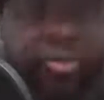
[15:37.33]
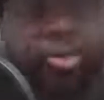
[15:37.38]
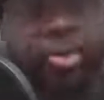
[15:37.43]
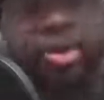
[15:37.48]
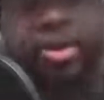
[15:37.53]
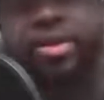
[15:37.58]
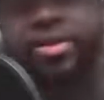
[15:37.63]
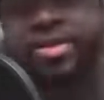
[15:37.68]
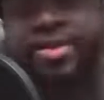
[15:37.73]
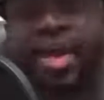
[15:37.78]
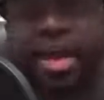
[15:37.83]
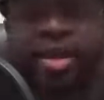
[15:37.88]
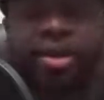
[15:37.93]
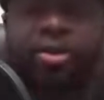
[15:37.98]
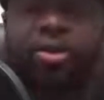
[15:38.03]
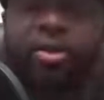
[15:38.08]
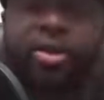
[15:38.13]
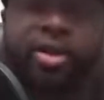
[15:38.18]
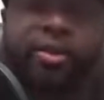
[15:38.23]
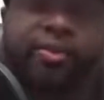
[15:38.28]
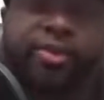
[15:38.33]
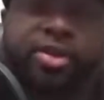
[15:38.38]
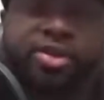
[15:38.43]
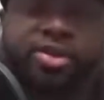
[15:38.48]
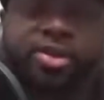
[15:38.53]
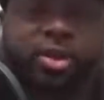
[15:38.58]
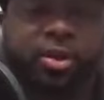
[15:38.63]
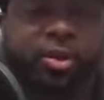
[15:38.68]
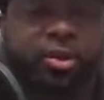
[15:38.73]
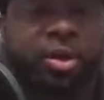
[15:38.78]
defense. We looking solid on
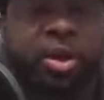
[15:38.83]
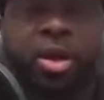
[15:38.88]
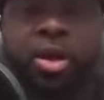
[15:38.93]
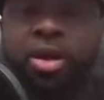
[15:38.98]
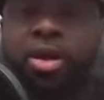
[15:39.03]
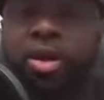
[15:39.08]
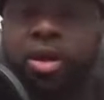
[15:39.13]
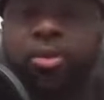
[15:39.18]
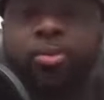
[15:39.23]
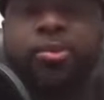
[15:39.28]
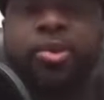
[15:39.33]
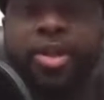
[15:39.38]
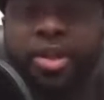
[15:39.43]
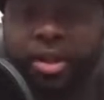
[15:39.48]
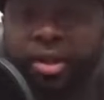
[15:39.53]
defense. So I'm